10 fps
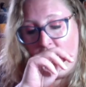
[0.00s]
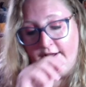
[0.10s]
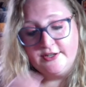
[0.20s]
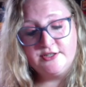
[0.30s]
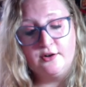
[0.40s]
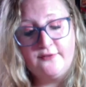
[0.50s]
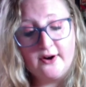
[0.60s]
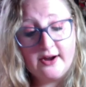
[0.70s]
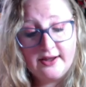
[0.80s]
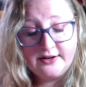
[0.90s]
So
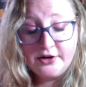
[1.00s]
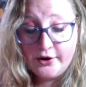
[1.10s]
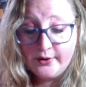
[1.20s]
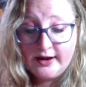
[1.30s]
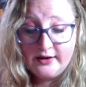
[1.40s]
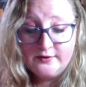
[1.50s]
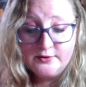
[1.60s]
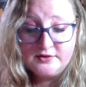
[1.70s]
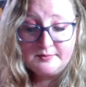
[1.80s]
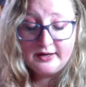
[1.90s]
far I know I have
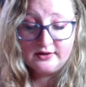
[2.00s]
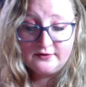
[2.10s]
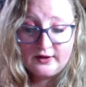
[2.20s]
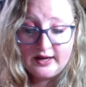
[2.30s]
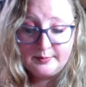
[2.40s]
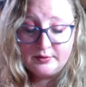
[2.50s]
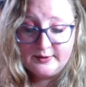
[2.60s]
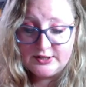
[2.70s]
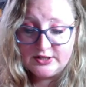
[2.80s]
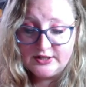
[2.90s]
used Butterfly,
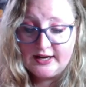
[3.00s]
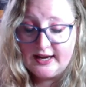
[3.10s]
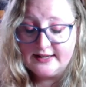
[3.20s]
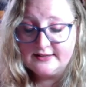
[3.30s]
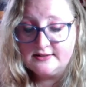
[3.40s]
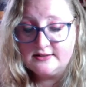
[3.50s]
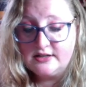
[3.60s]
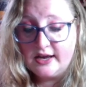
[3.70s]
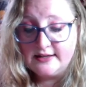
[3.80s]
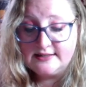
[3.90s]
Permission to Dance,
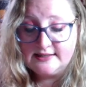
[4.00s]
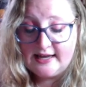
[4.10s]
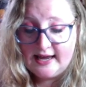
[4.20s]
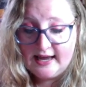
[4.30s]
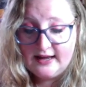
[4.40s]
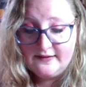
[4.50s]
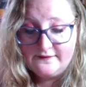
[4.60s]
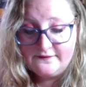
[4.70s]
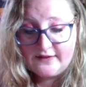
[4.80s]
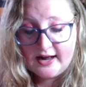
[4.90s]
Not Today,
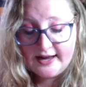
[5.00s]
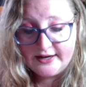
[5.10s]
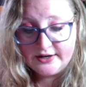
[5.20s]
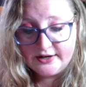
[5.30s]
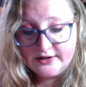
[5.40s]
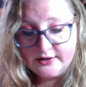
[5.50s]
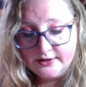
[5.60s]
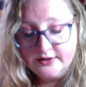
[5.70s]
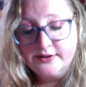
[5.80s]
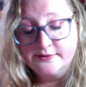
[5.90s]
Fire,
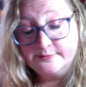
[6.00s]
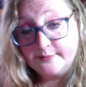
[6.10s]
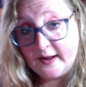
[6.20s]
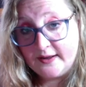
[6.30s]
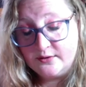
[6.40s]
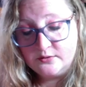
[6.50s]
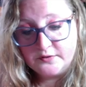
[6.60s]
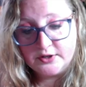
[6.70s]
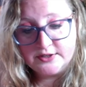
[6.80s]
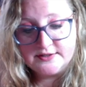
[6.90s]
My
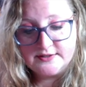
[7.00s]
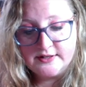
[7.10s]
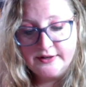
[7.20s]
Universe,